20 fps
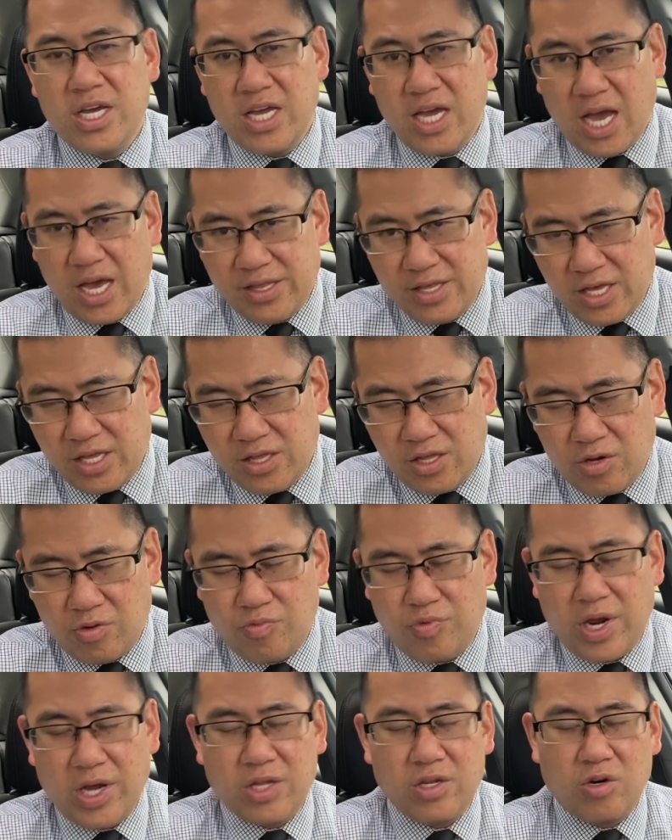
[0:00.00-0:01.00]
and then the
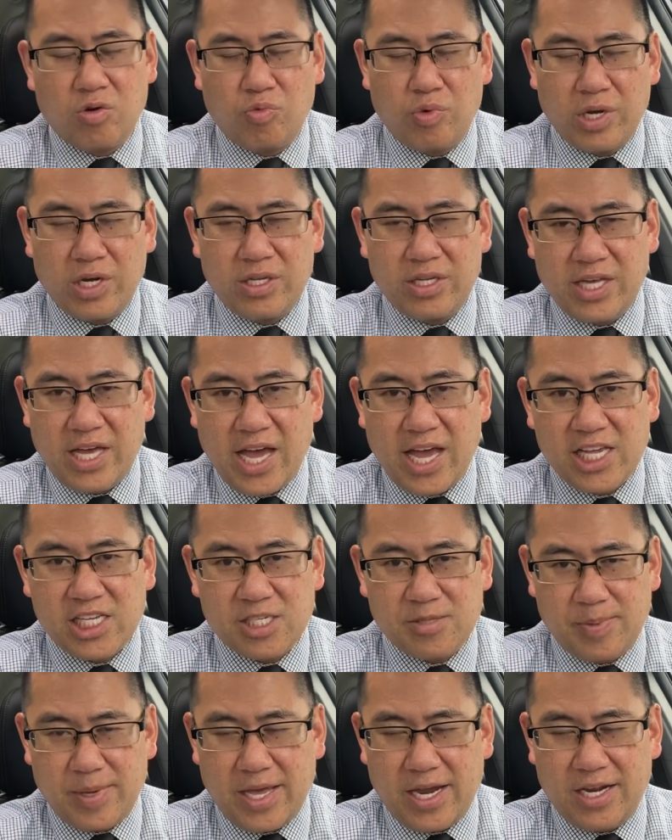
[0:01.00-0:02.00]
regular weekly
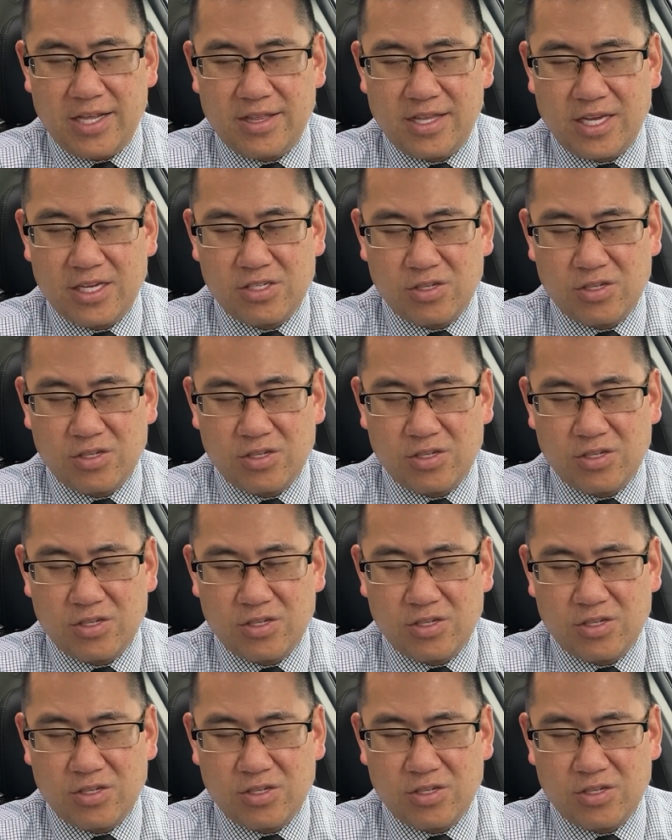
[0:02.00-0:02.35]
Ask Me Anything.